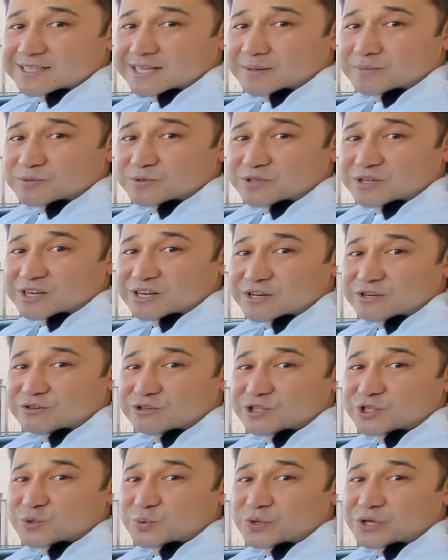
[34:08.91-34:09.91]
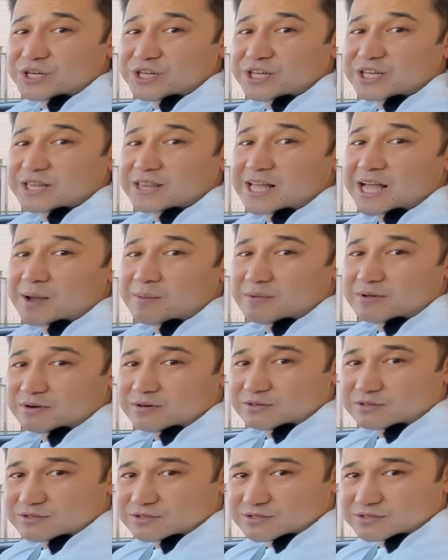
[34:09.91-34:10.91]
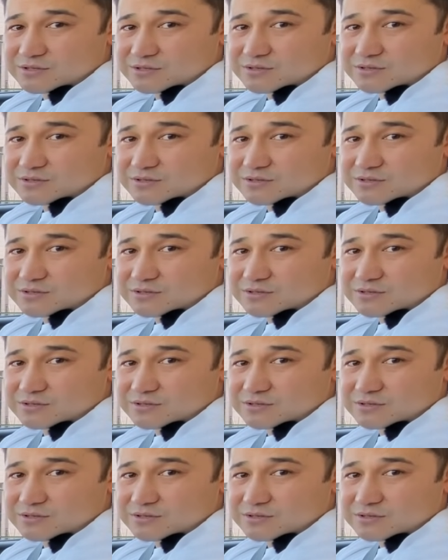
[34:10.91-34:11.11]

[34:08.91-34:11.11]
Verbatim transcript: up to one hundred twenty kilometers.